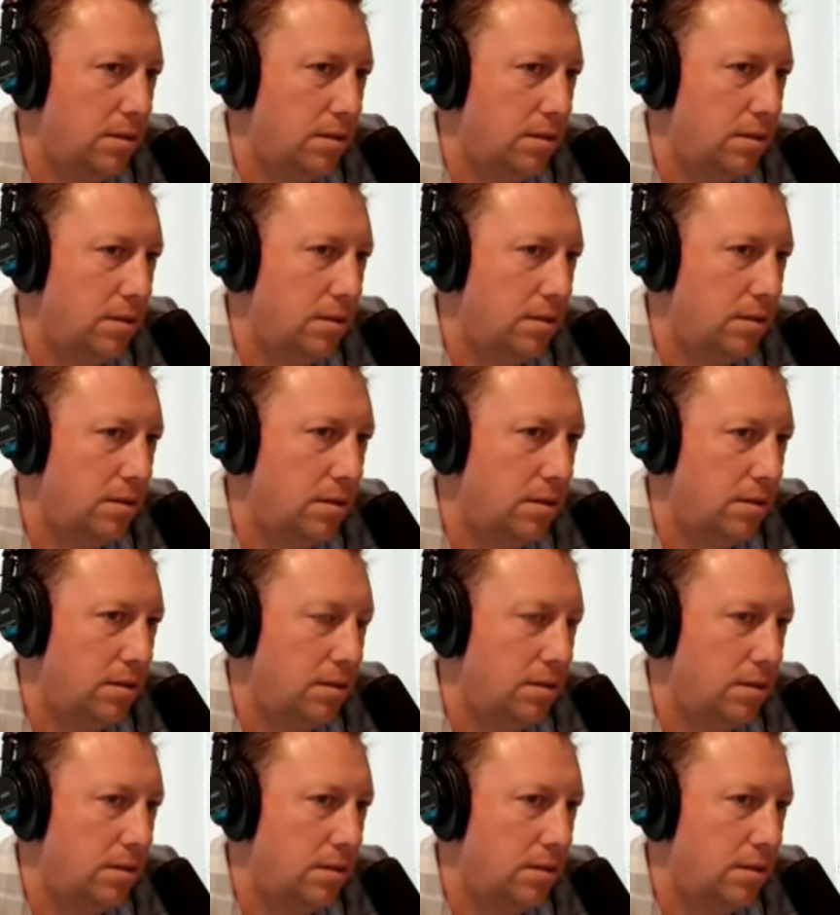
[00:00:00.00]

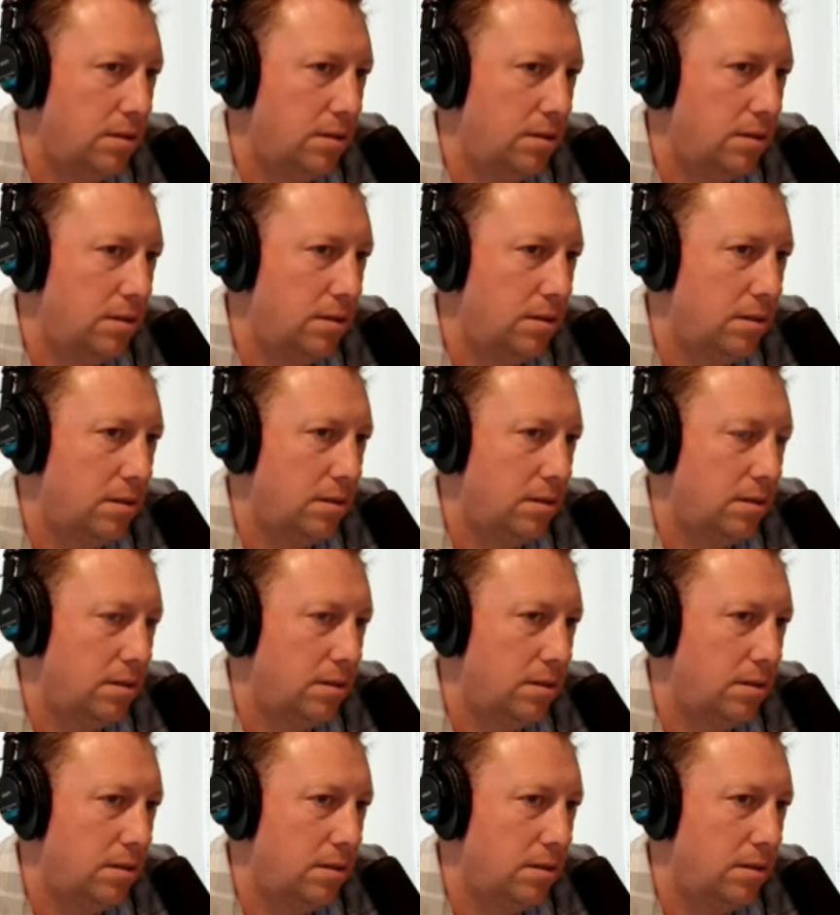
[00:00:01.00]

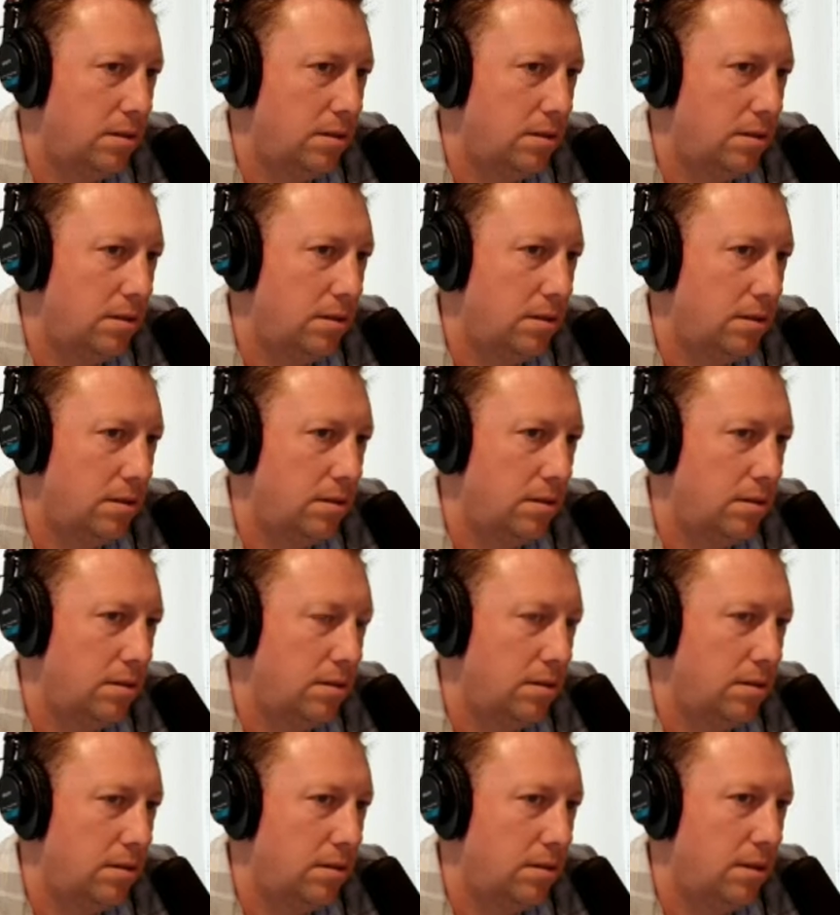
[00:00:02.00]

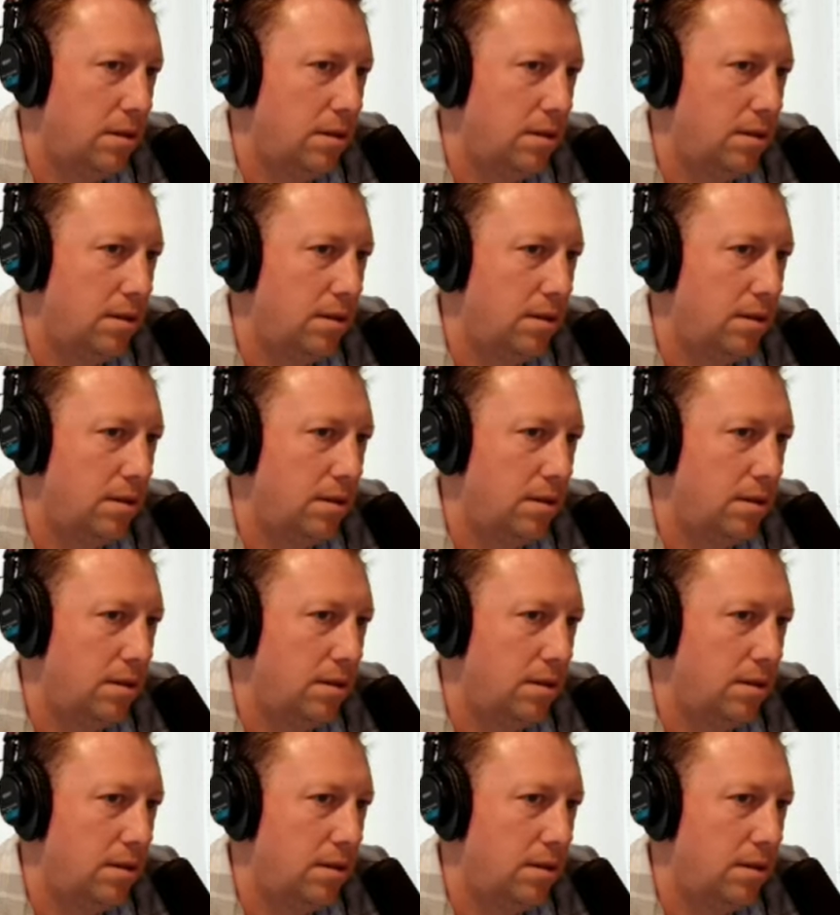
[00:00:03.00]
The person shown says nothing.